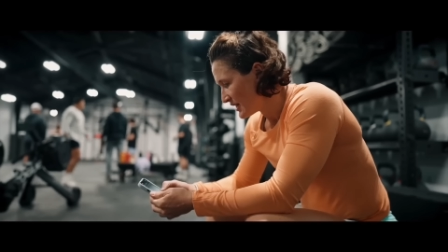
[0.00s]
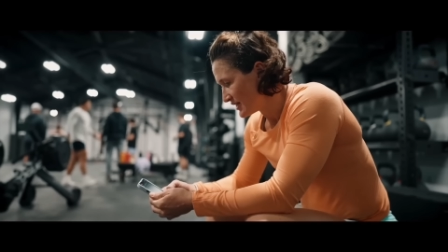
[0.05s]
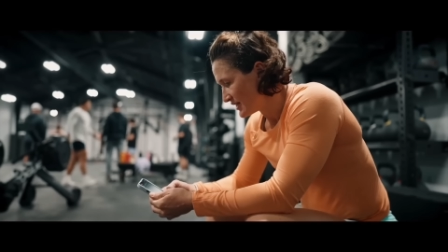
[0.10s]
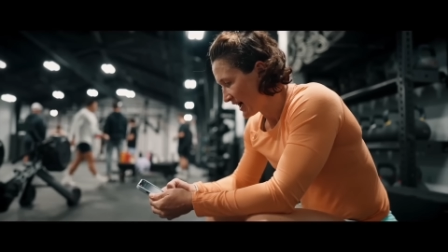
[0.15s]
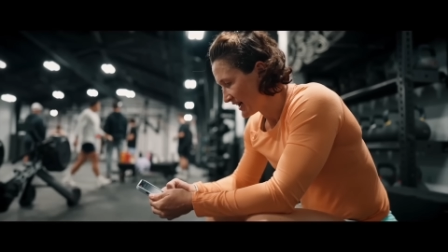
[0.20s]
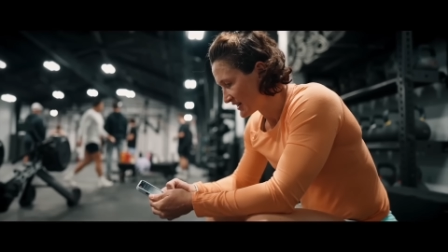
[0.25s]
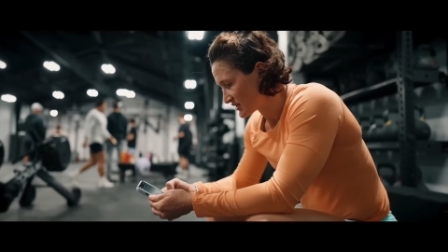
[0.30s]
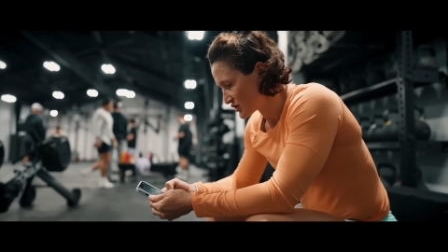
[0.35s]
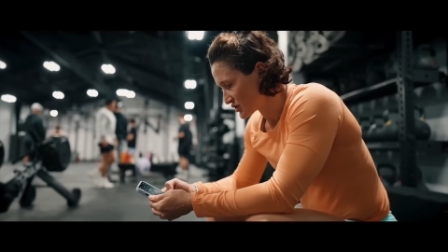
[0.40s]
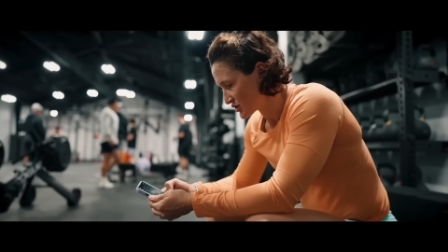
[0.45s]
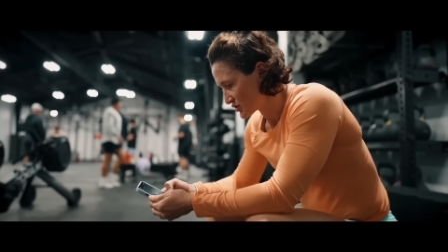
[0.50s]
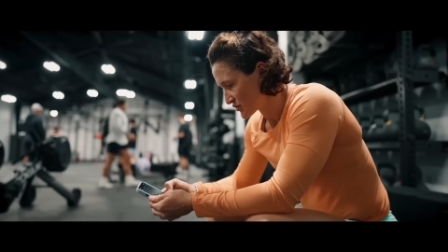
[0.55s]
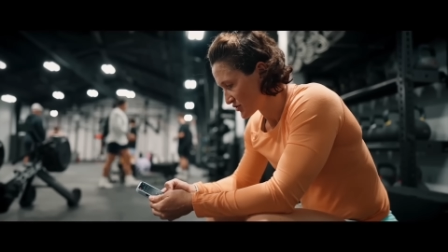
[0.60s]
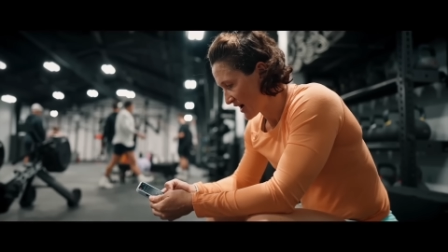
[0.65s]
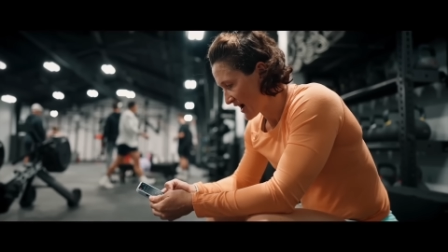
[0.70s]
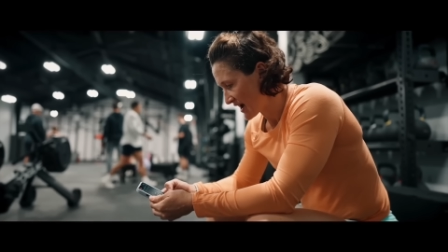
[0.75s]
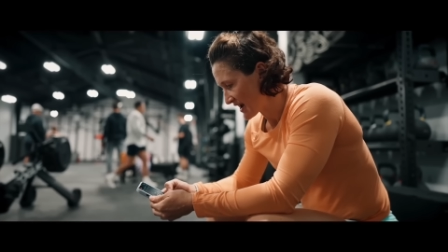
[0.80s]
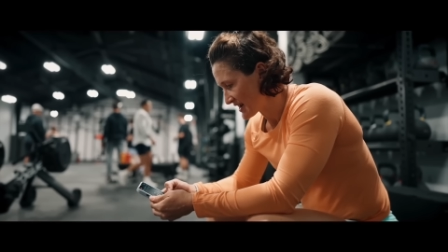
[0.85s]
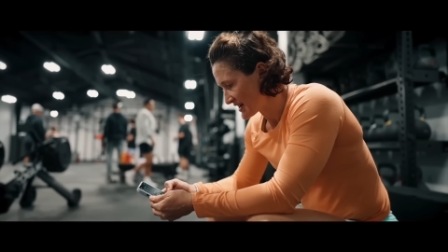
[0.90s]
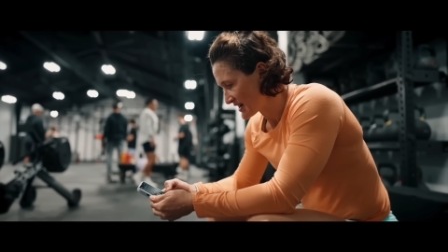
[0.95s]
That
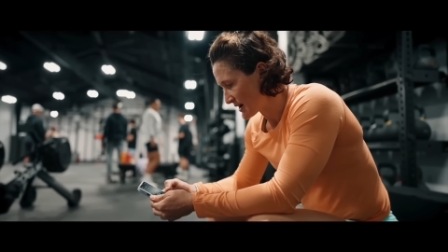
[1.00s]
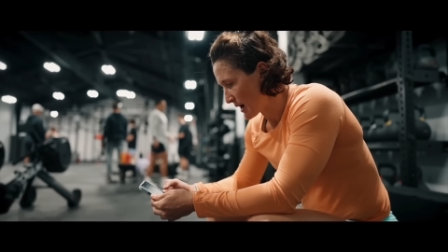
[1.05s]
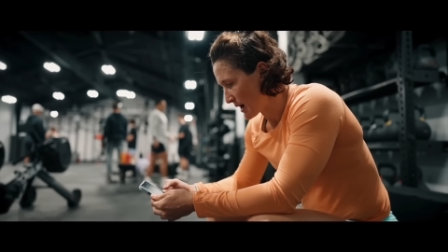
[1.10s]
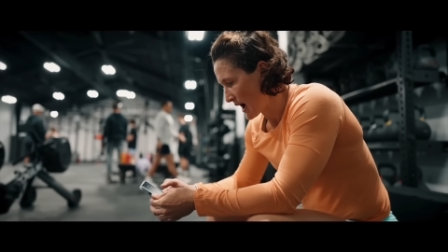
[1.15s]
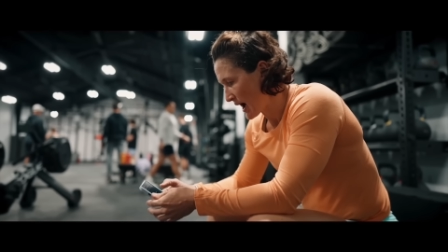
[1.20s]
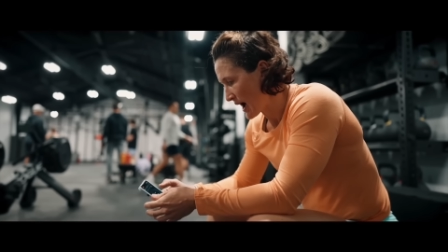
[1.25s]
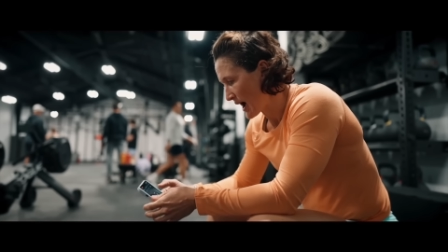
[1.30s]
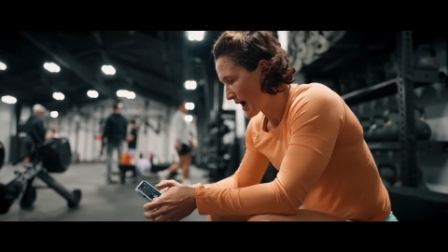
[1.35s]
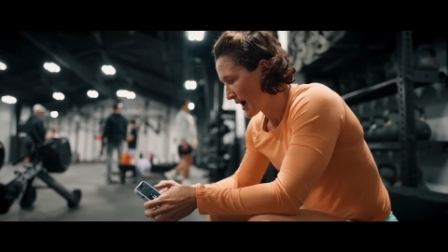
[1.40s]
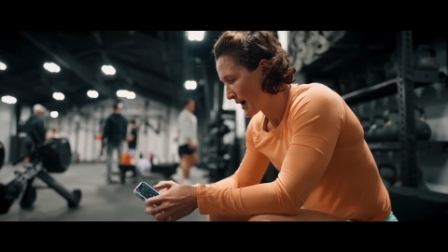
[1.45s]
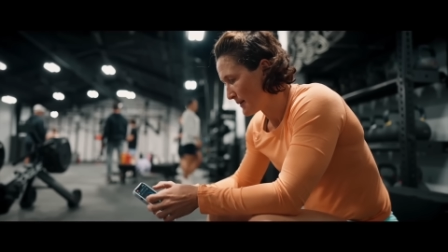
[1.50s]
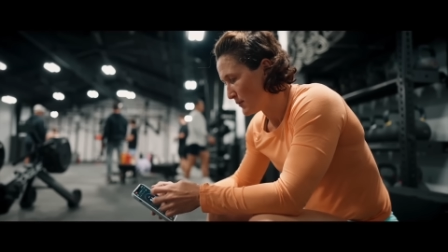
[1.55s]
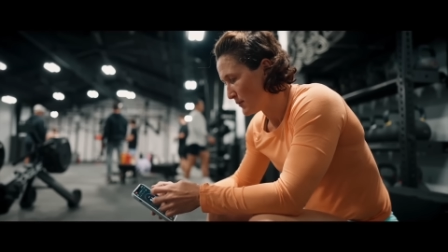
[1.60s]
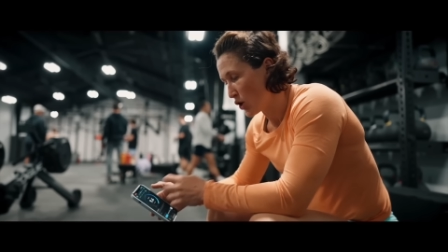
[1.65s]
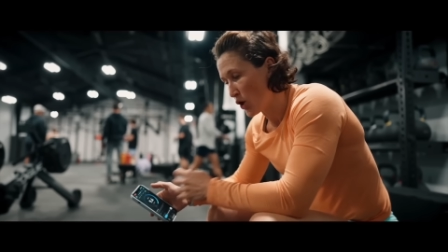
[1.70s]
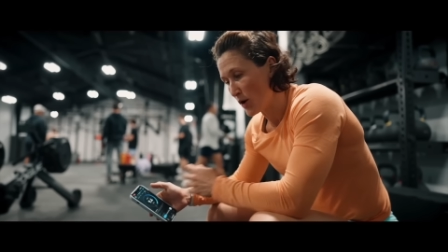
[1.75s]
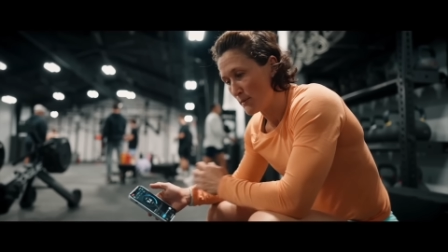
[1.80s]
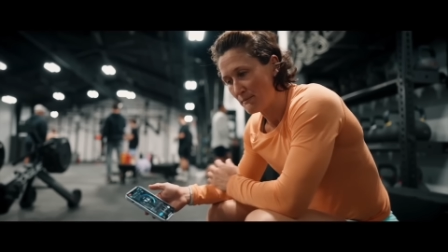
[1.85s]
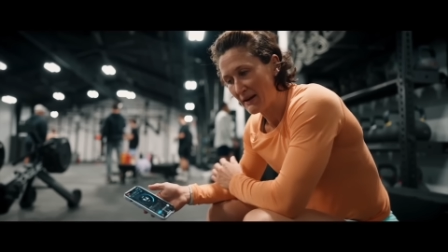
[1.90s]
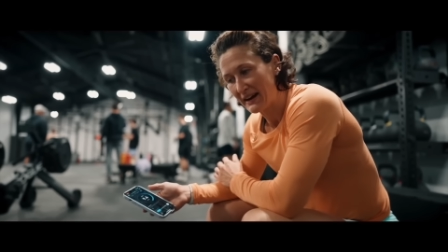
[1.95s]
strain
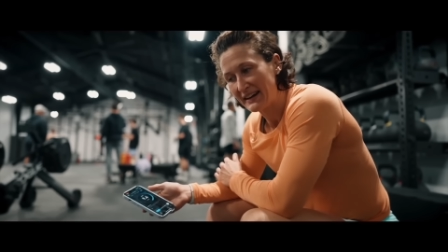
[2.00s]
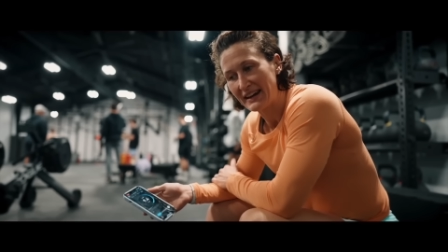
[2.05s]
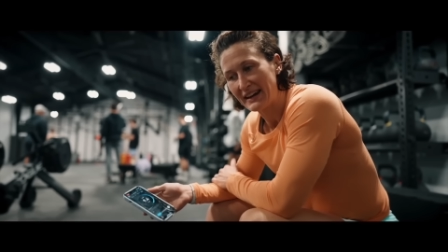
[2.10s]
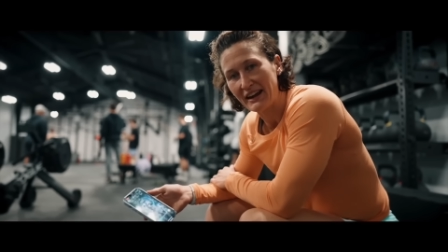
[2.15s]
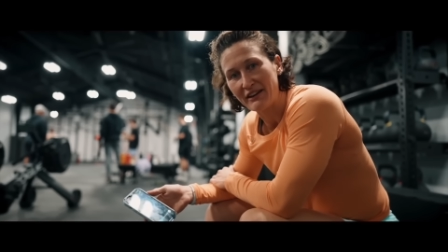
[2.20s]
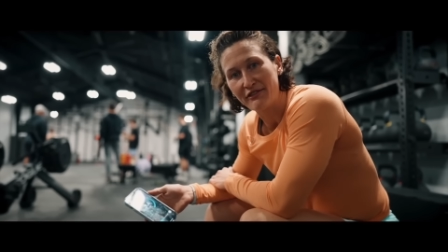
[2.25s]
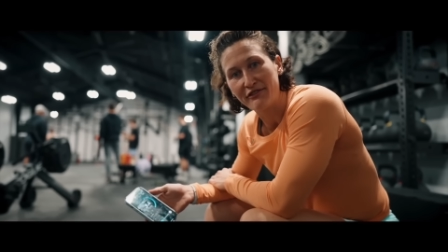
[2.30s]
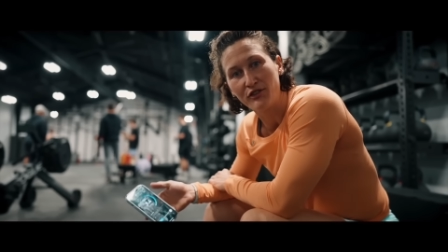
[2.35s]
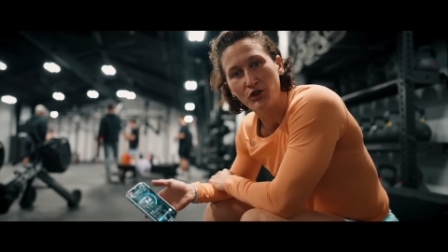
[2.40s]
on Monday